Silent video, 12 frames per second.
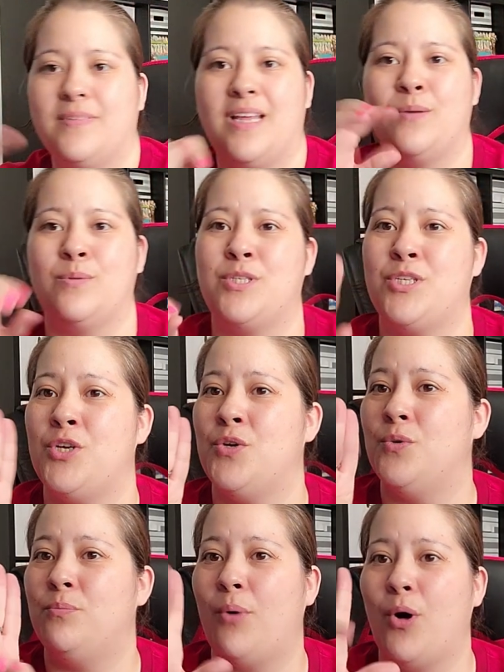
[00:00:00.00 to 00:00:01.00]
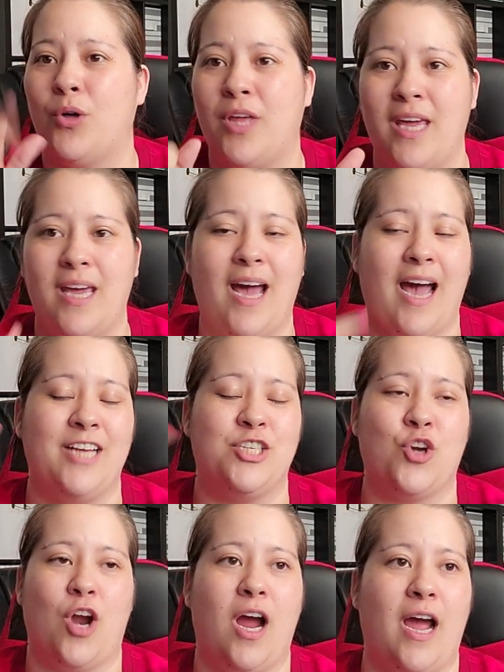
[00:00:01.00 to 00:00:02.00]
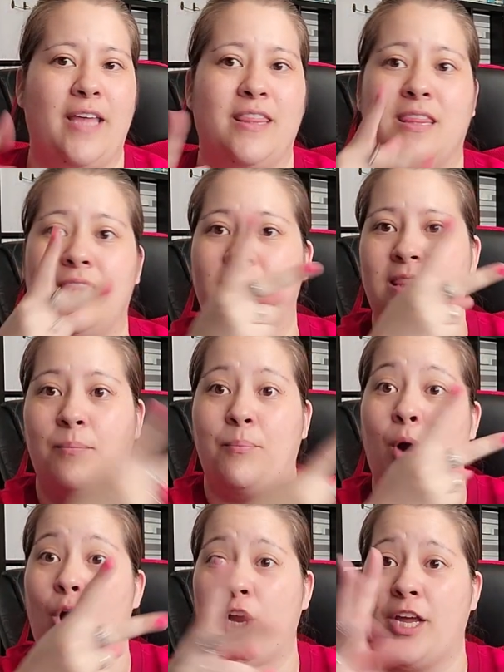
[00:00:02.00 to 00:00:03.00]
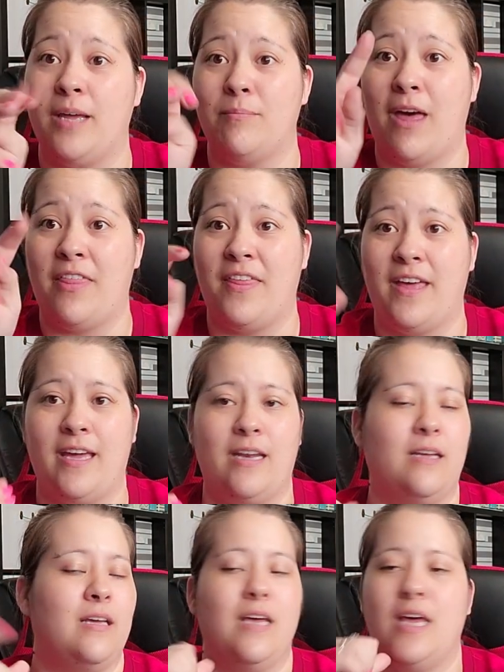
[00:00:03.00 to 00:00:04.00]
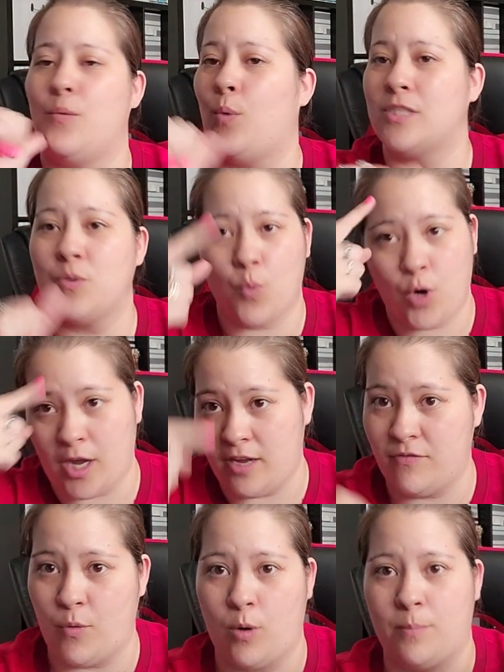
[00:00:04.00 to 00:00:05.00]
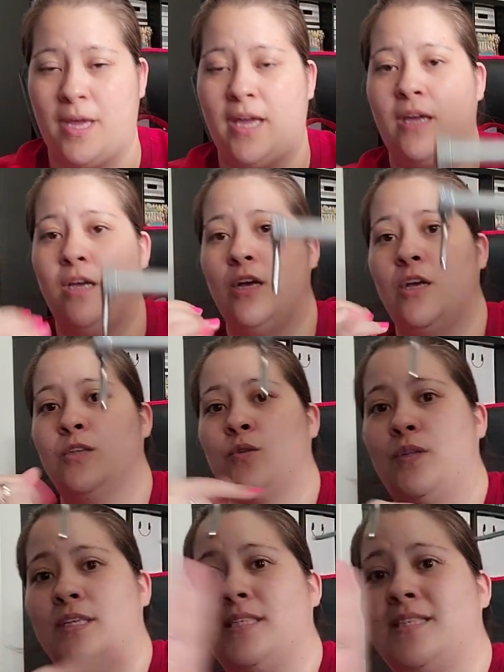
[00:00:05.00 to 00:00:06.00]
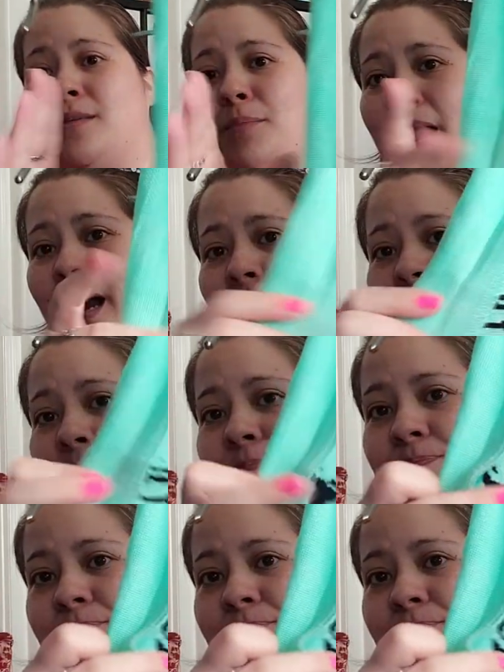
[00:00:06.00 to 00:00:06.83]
It was too bulky. I tried the parking method. It wasn't working for me. So this is the bottom.